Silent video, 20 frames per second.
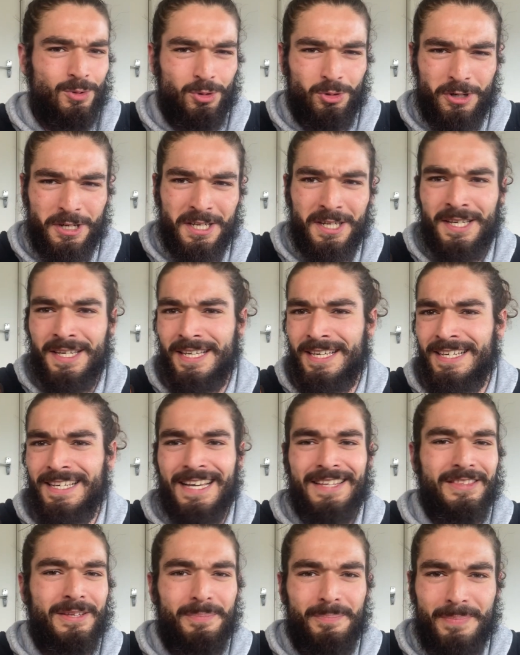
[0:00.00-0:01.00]
drinking
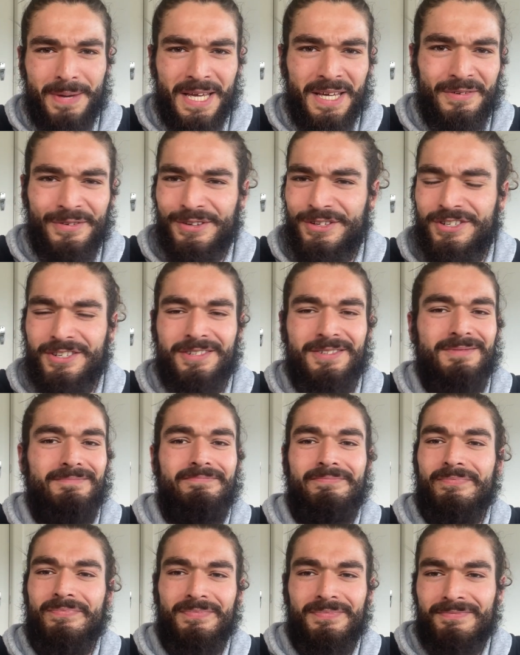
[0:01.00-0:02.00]
at the beach and
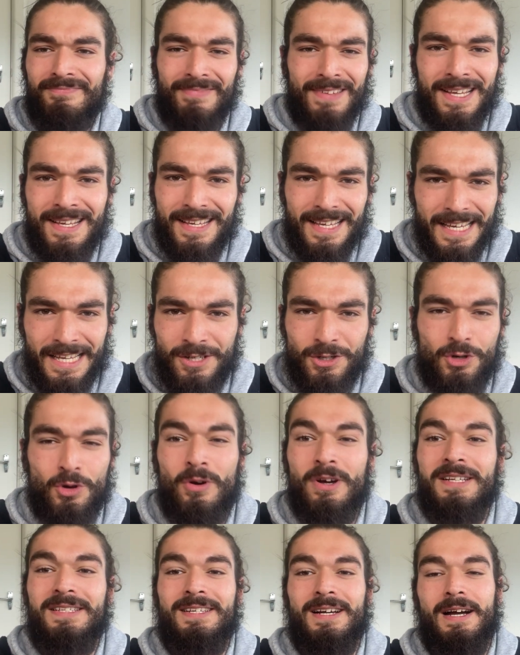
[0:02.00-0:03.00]

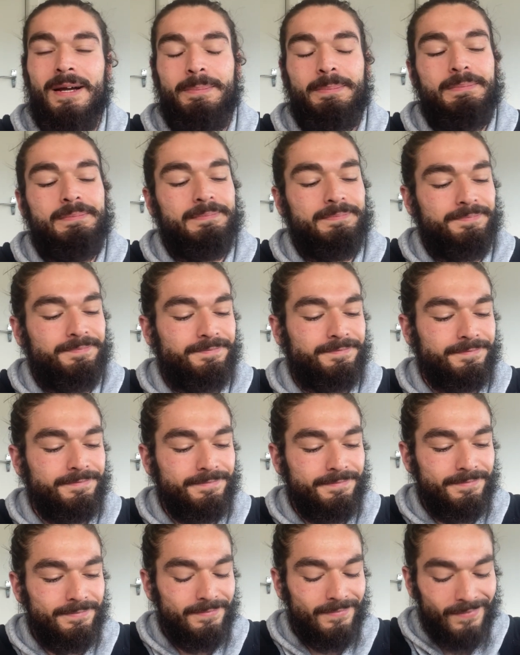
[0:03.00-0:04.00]
enjoying time.
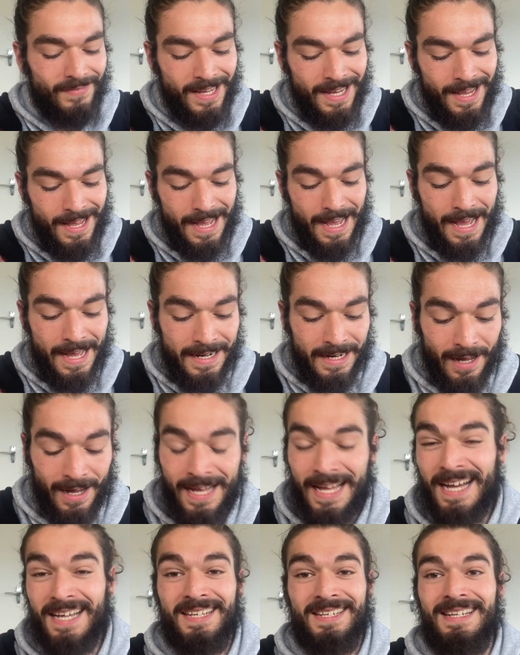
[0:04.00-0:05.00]
And I
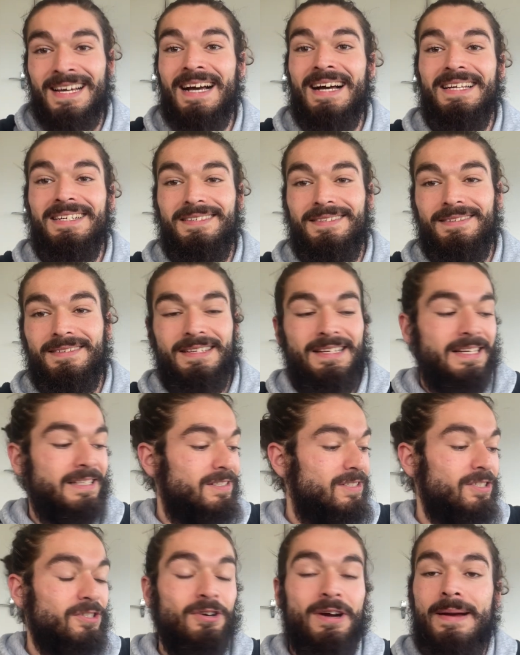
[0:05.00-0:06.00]
hadn't had
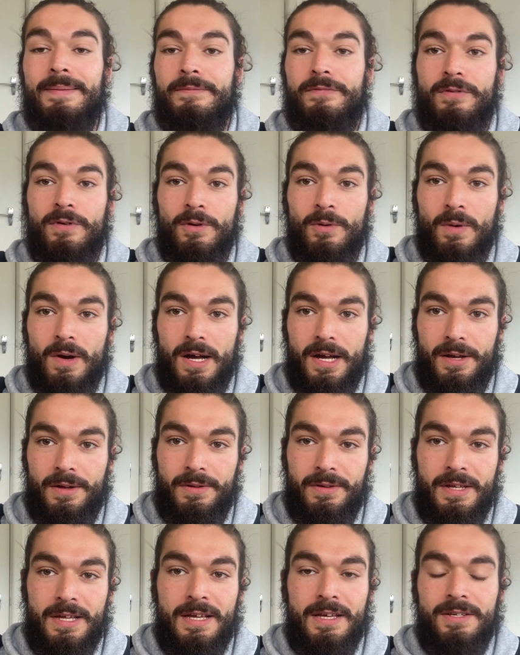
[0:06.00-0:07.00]
Instagram for a
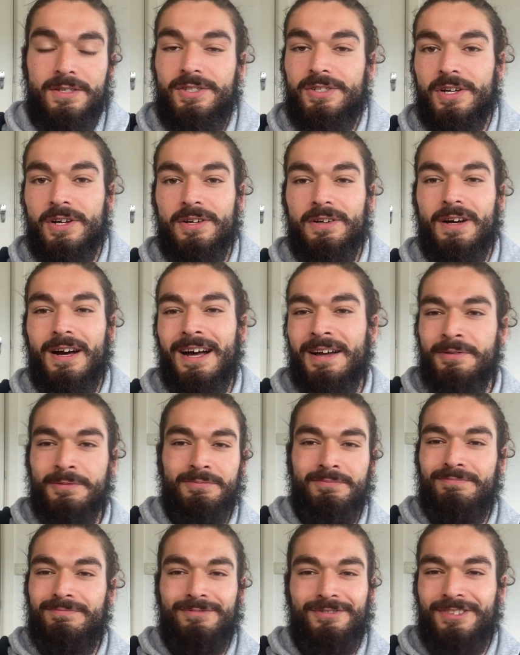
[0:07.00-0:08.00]
while, so I
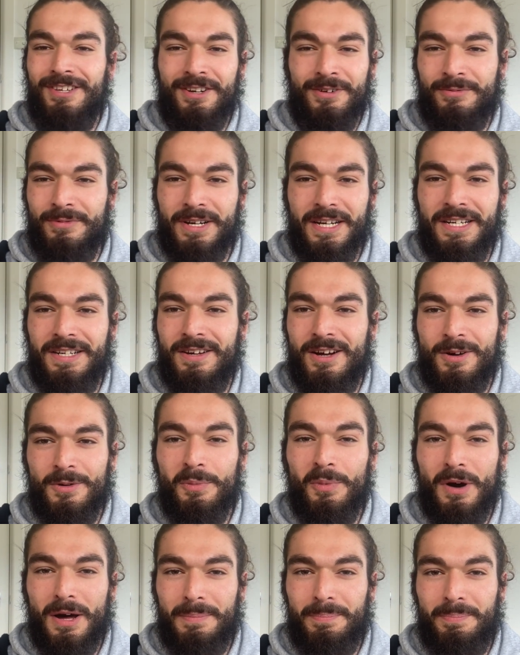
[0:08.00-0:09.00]
didn't really know
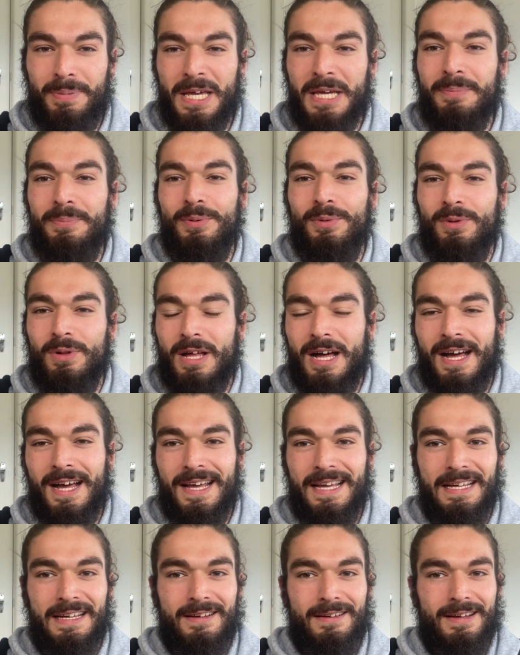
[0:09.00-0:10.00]
what people
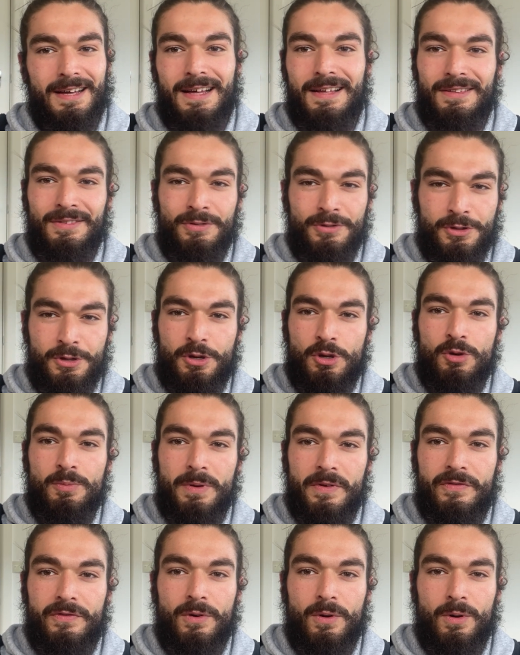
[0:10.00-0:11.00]
I knew
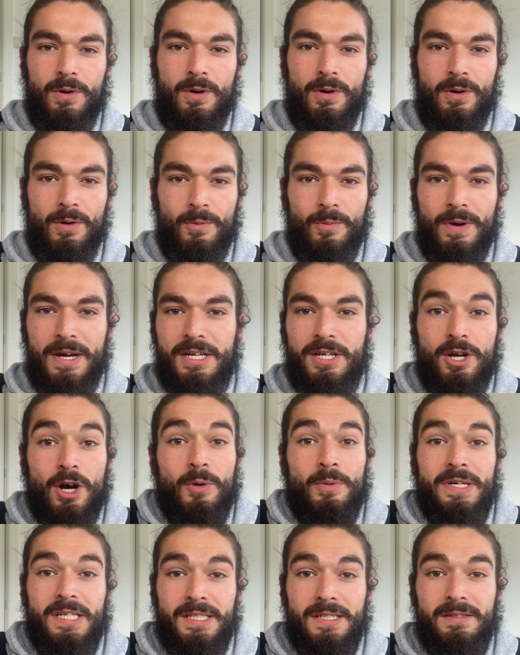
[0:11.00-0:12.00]
before were
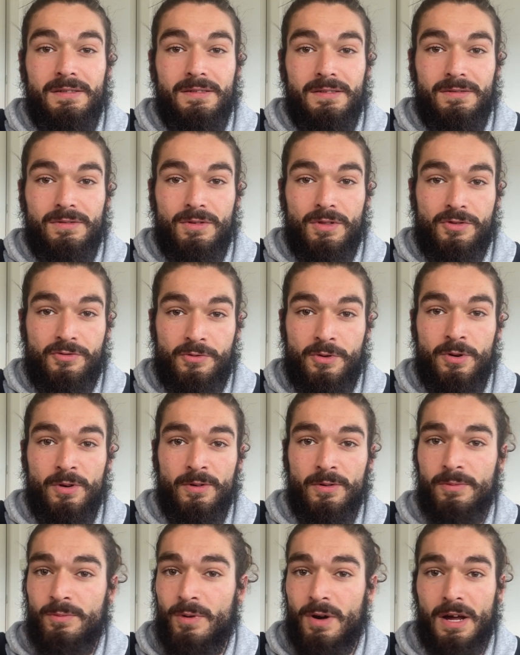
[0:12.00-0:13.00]
going
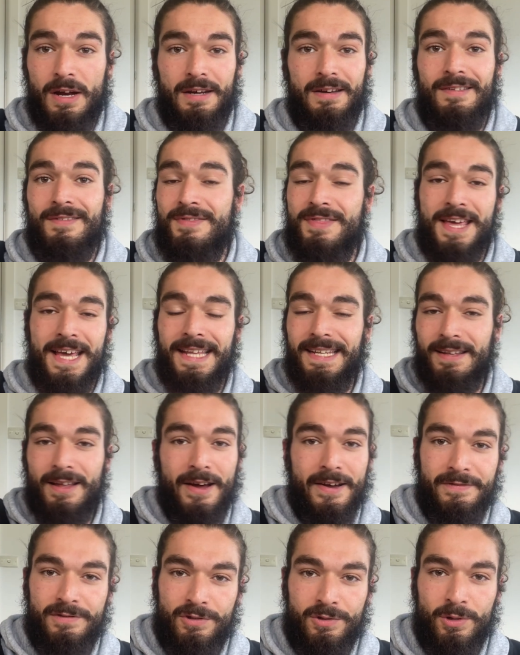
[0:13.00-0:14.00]
through, what their
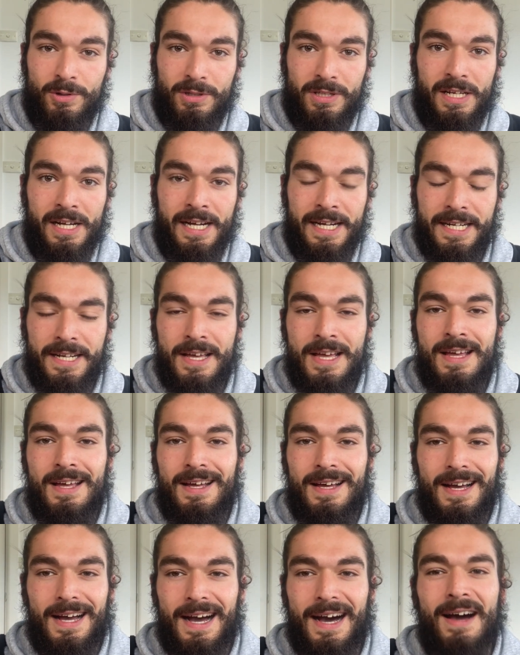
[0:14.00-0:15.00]
lives look like.
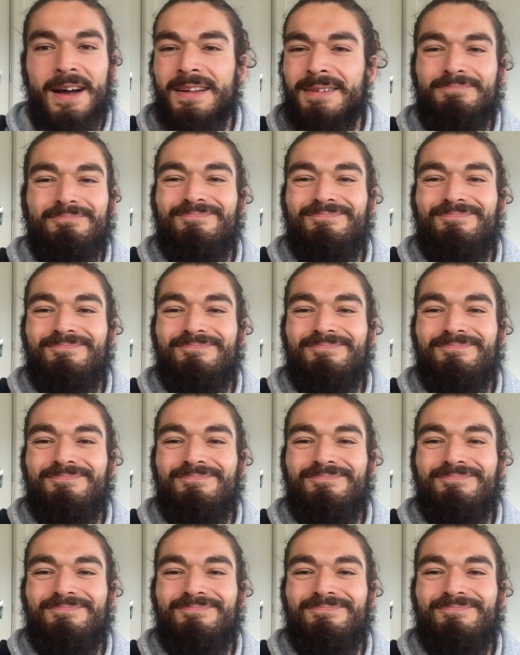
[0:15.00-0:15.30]
I